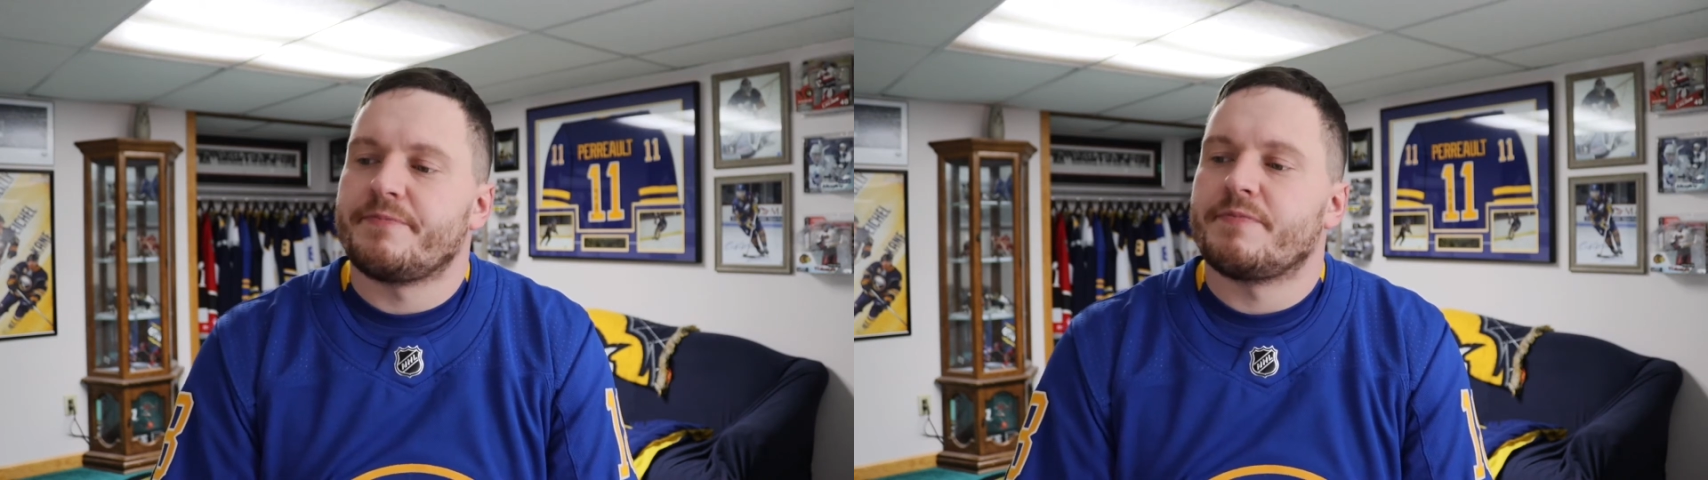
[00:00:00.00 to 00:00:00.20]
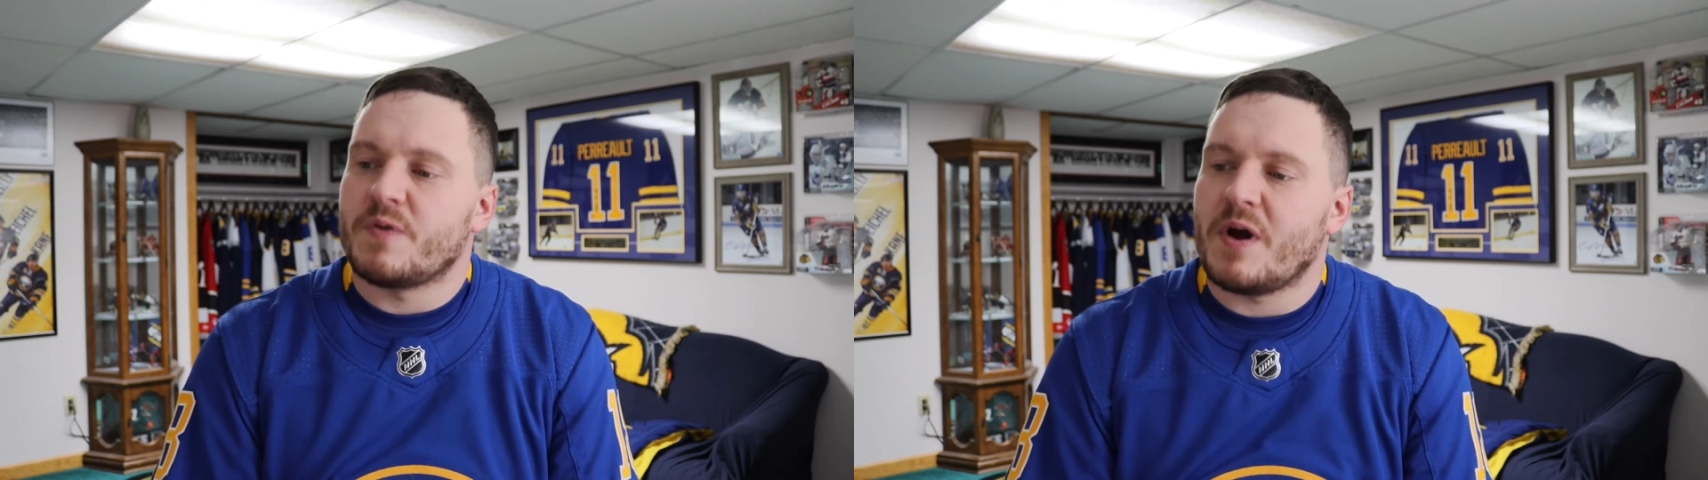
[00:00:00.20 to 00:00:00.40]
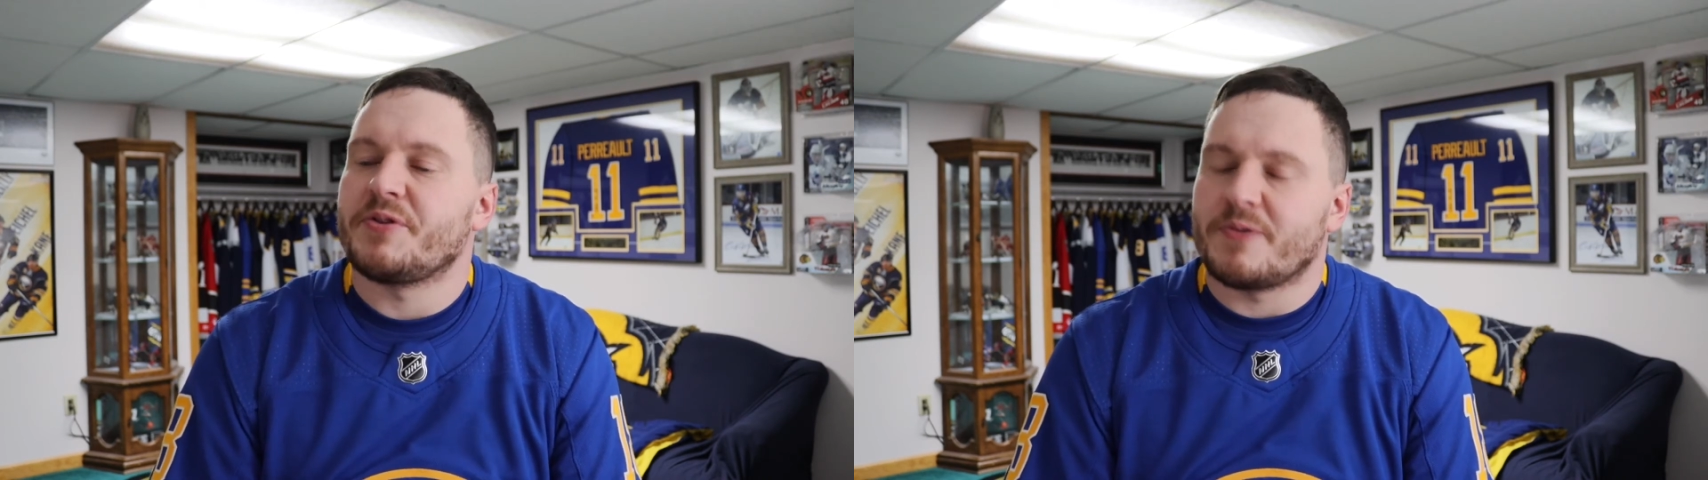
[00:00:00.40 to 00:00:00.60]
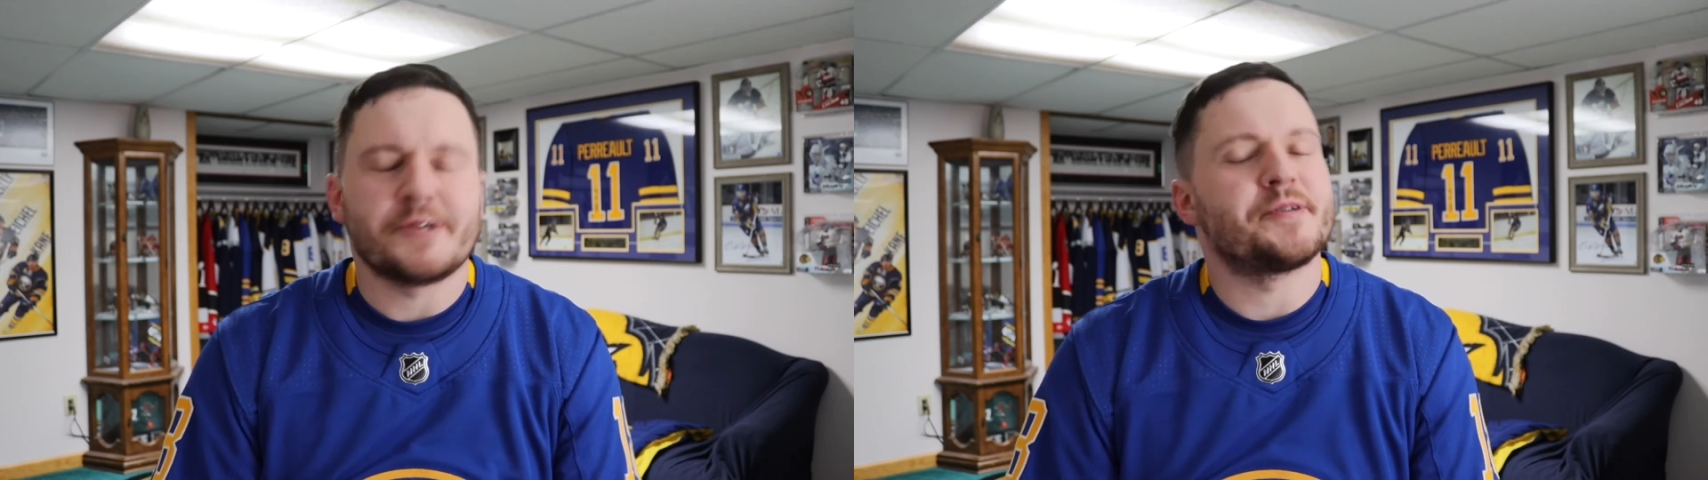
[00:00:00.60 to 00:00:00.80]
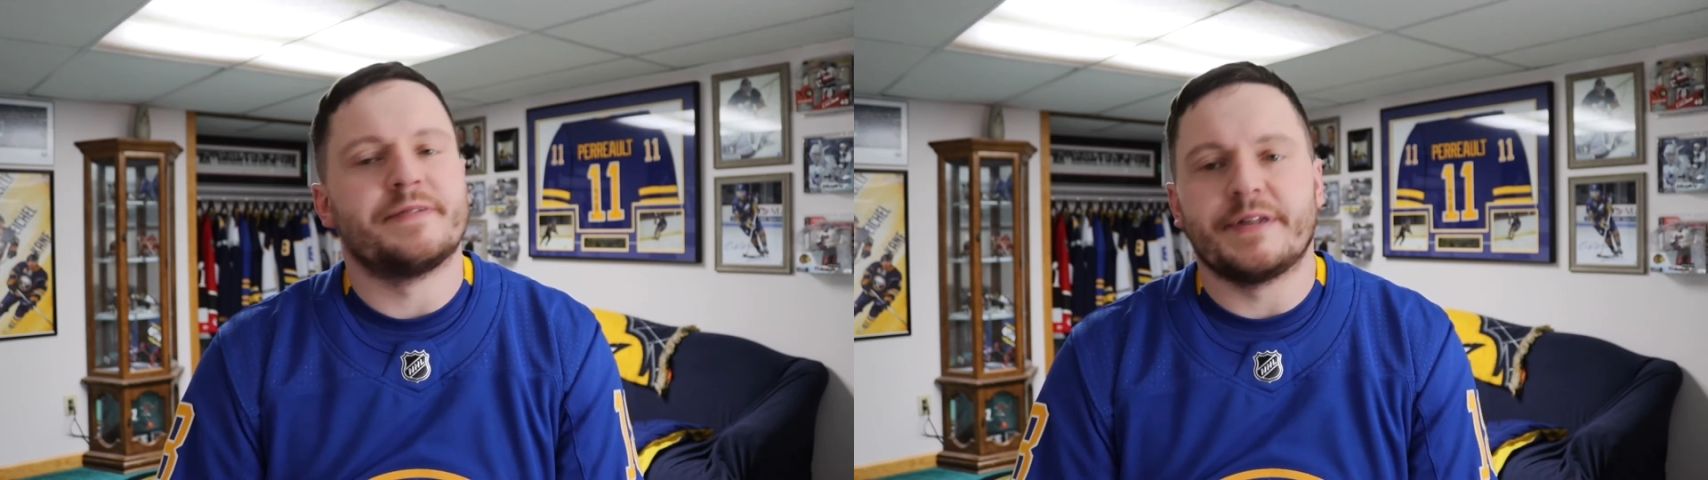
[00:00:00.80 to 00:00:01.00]
throughout the
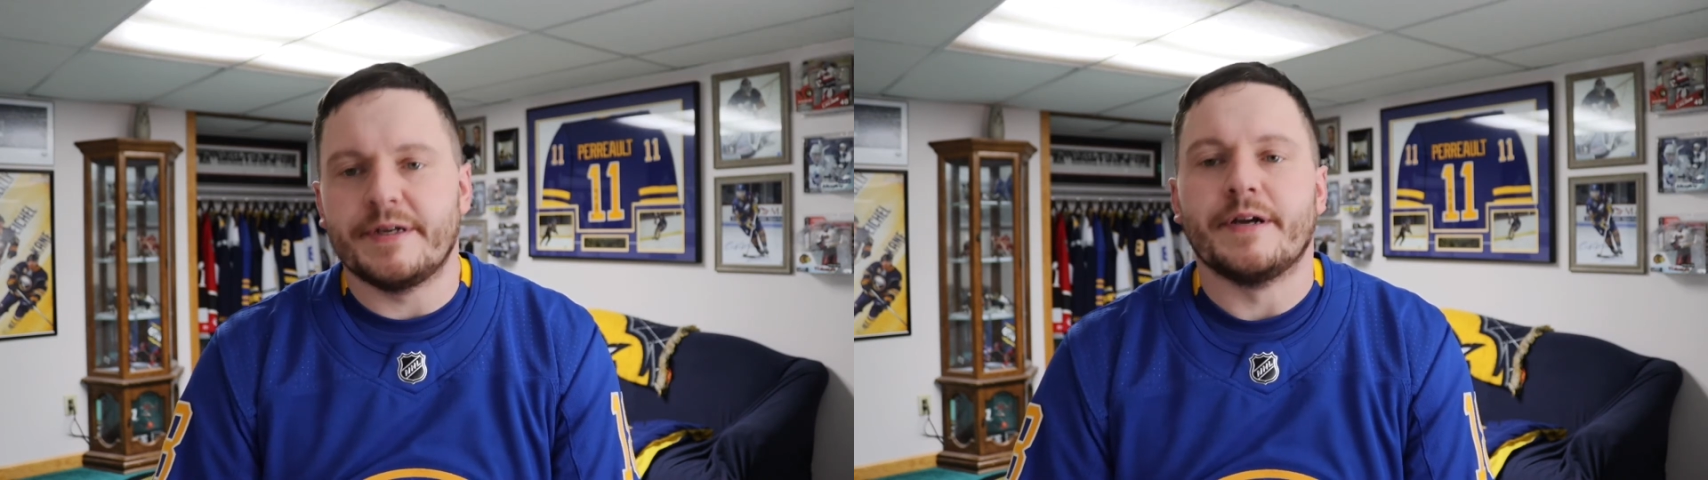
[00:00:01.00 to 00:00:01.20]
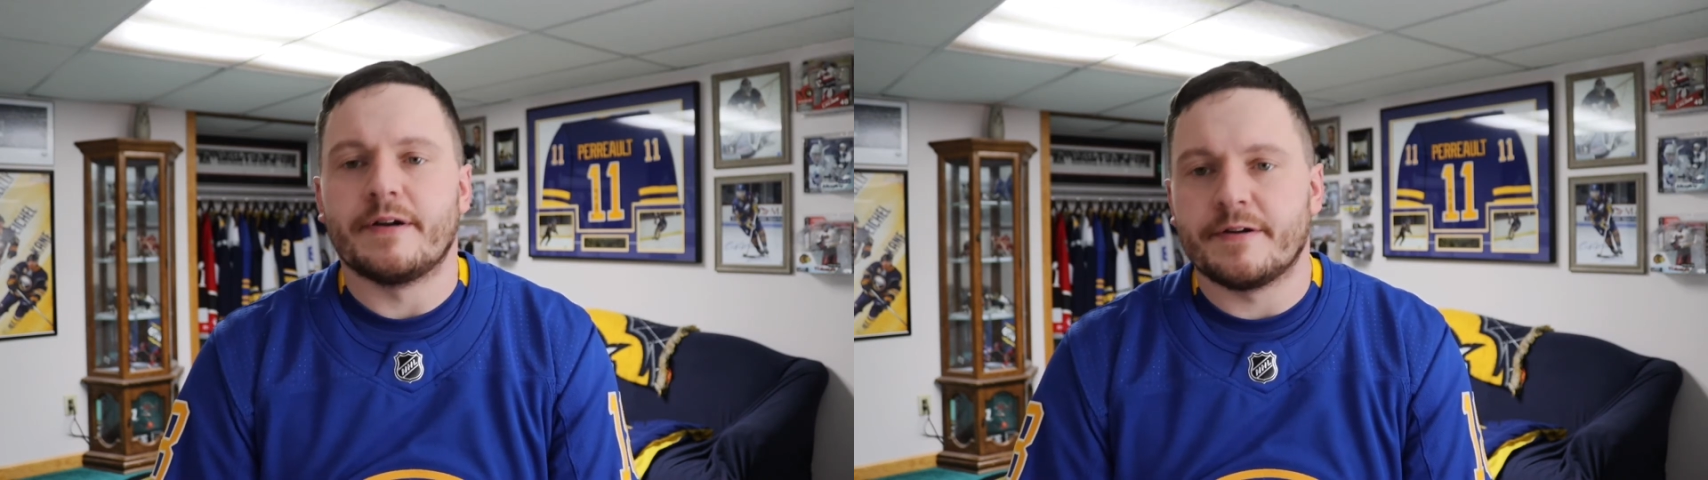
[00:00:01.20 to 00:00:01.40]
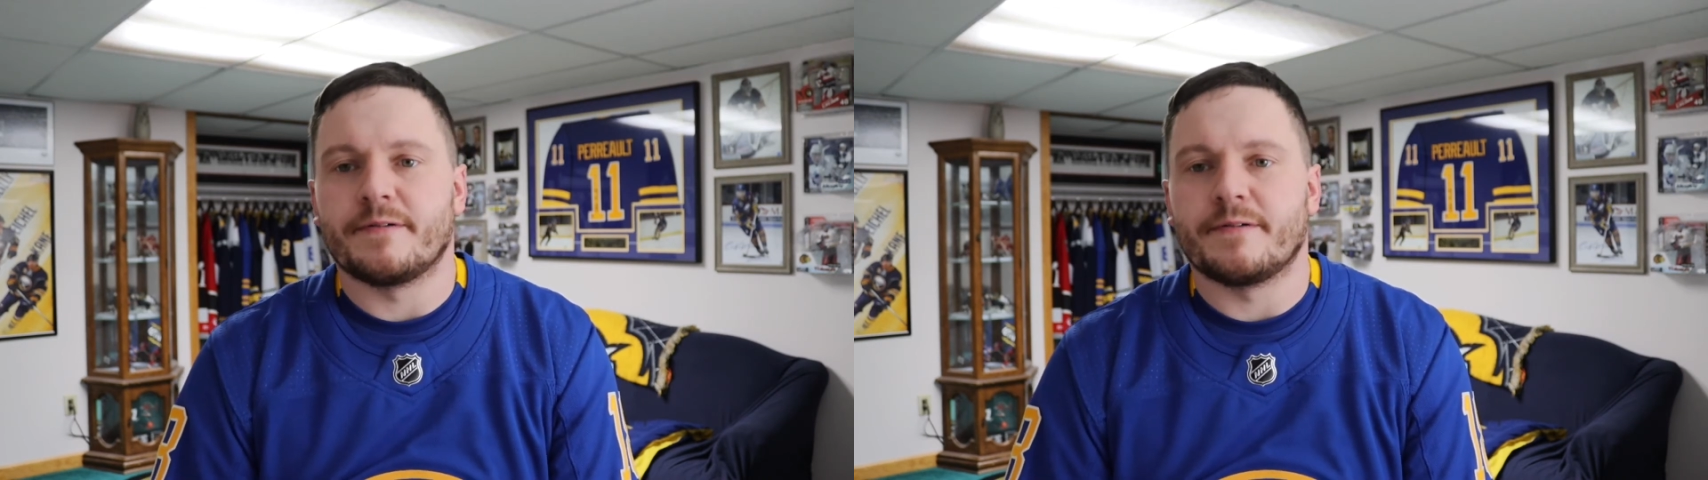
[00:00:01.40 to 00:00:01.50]
rest of the year,